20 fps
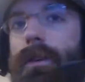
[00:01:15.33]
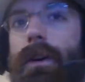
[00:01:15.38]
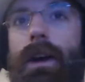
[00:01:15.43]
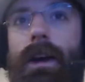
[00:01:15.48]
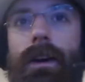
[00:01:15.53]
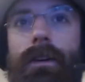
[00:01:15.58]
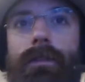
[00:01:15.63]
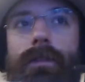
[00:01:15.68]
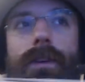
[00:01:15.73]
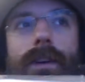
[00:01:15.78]

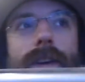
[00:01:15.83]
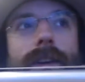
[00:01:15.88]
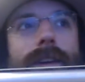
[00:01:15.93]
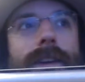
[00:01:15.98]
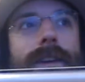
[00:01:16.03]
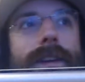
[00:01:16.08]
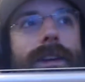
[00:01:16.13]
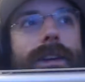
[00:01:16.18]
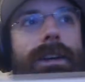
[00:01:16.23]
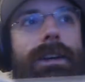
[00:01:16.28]
have
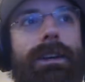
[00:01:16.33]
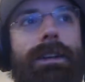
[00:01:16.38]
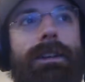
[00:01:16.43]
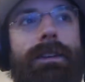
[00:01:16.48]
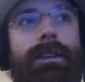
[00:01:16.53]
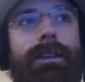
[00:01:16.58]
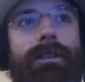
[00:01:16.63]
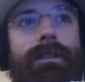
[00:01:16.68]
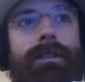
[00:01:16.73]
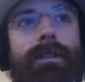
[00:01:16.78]

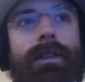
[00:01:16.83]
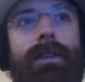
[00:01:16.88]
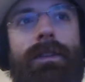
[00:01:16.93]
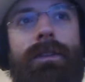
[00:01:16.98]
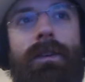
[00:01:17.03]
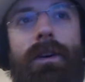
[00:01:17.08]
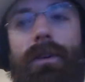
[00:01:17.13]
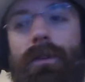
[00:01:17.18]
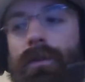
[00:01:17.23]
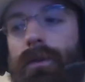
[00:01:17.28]
this that's
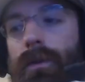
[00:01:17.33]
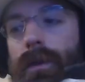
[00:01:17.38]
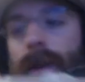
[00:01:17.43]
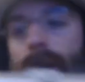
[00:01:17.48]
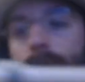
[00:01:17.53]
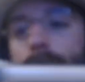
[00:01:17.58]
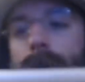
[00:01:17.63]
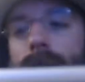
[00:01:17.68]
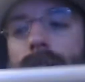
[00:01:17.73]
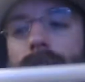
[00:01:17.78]
also
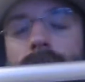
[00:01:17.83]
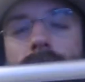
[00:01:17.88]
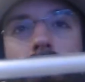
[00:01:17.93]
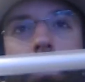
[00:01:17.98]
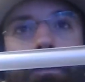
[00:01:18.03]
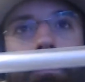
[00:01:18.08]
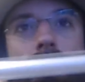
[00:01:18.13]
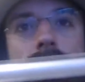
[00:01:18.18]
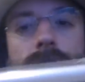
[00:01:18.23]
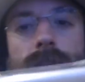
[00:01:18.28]
keeping it in
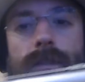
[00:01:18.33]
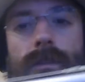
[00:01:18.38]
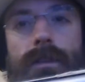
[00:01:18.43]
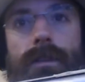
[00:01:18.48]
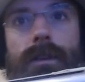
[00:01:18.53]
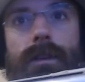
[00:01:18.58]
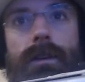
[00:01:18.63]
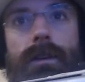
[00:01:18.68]
because that's